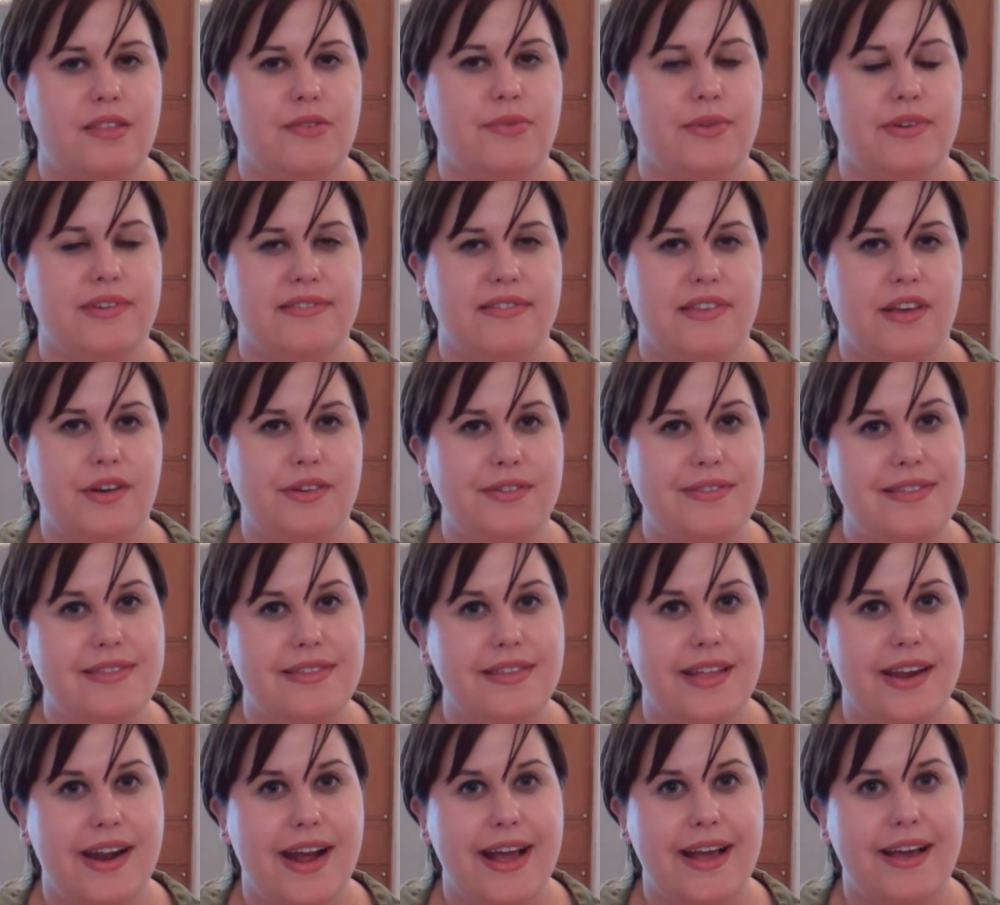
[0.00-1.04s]
the results
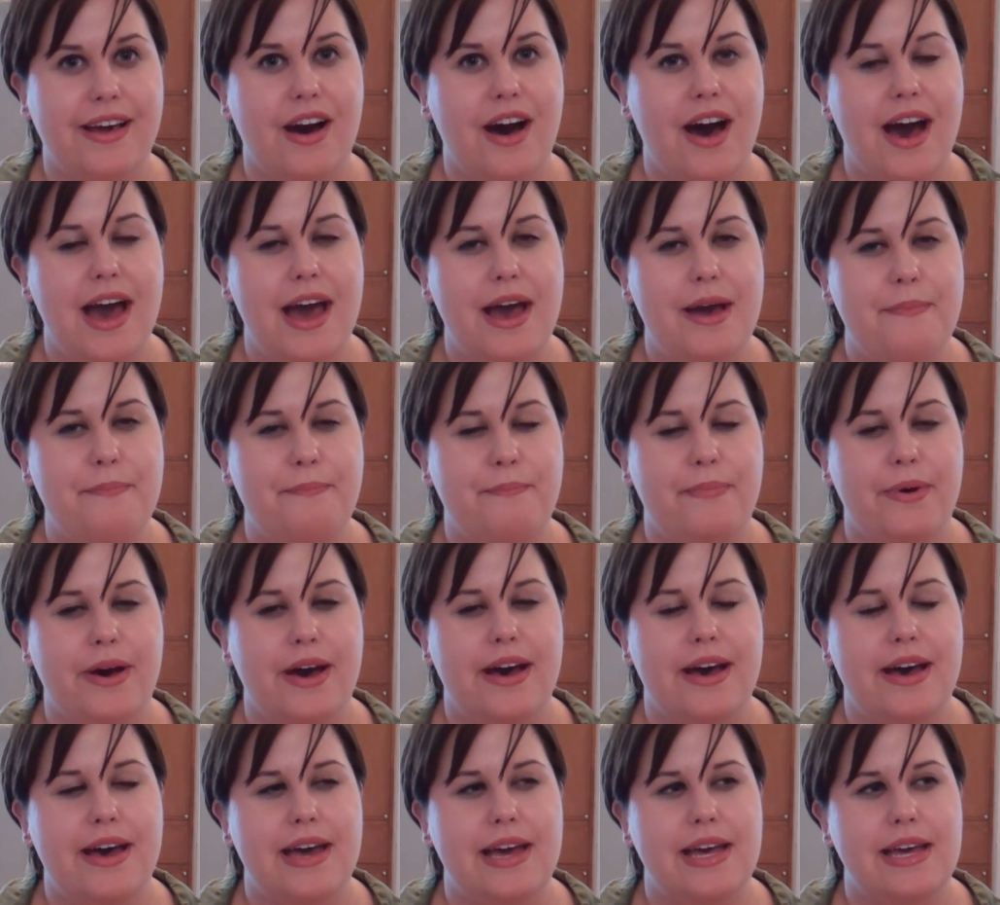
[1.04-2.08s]
that I got,
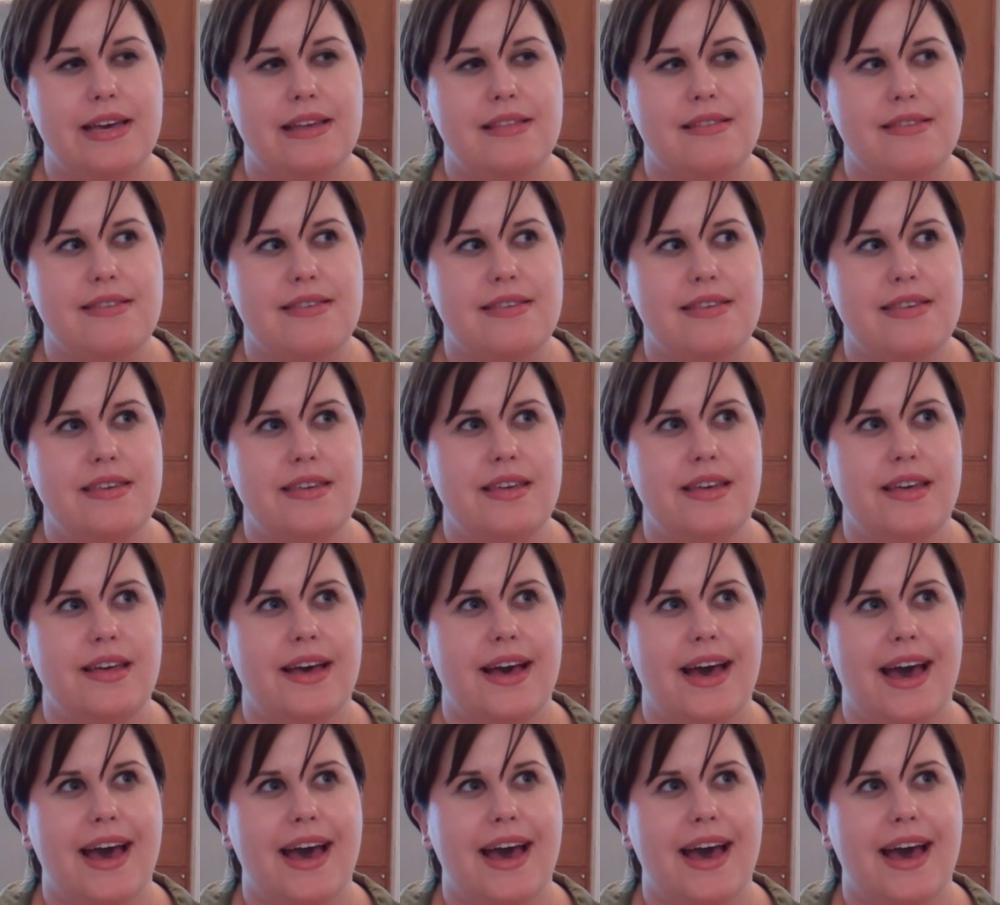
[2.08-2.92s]
but